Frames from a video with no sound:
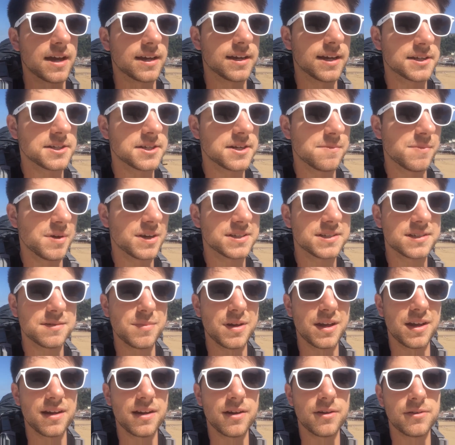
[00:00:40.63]
Catching a bus to
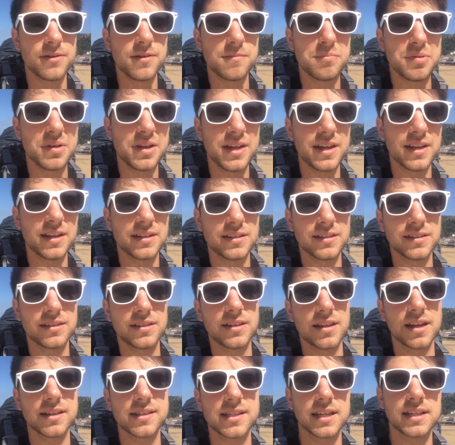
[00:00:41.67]
Bayonne in a bit.
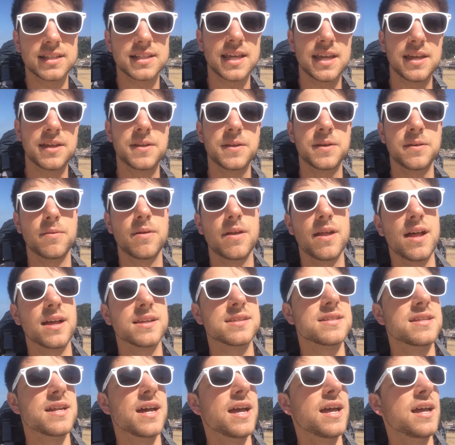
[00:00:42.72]
I guess I can tell you a little bit
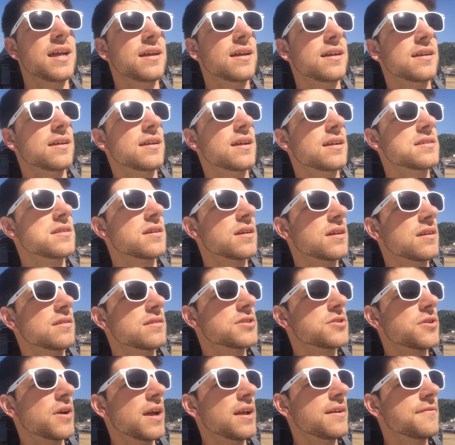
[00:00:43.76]
last night. Took a
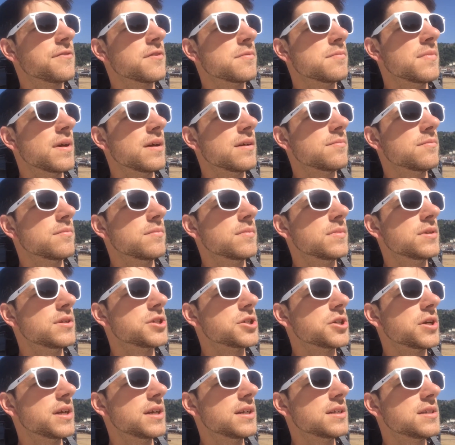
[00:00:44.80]
train from
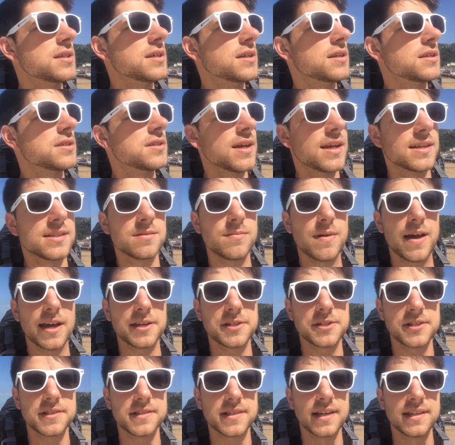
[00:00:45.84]
Madrid to San
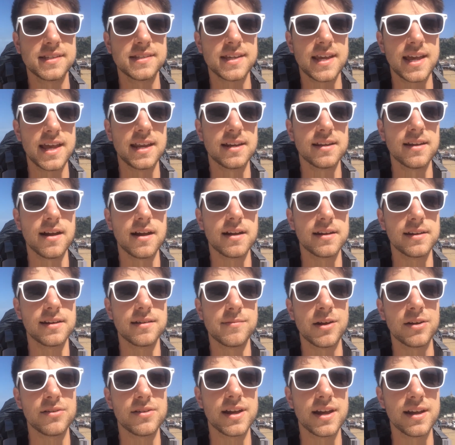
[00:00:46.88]
Sebastian, as I said, got in
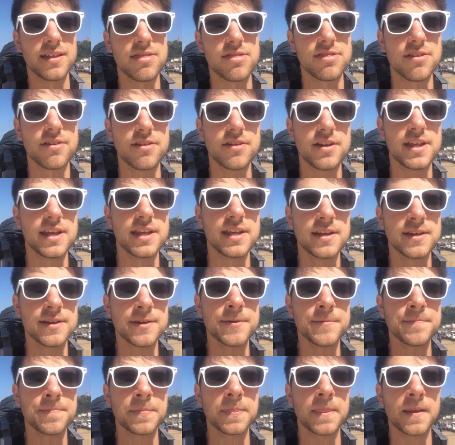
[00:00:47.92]
about
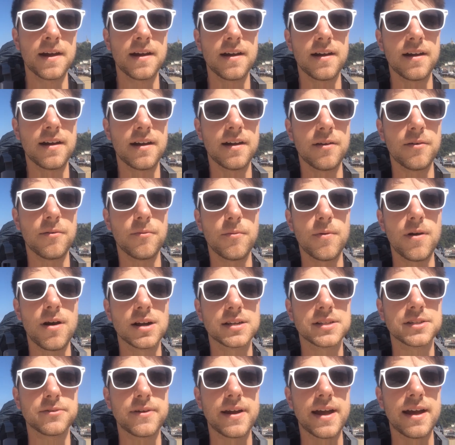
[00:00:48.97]
9:30,
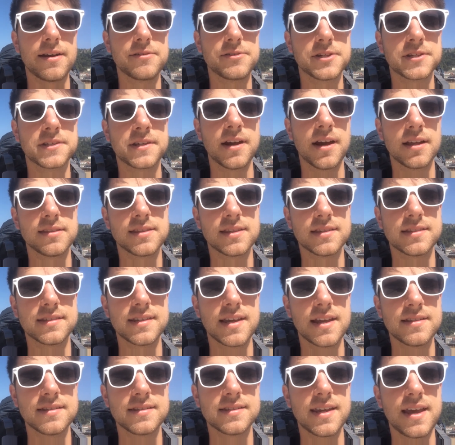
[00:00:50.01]
walked around, just caught the
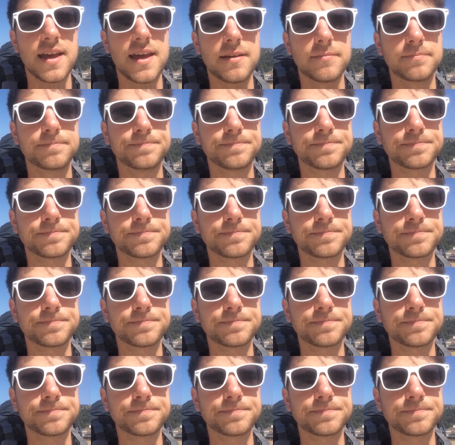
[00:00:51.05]
sunset.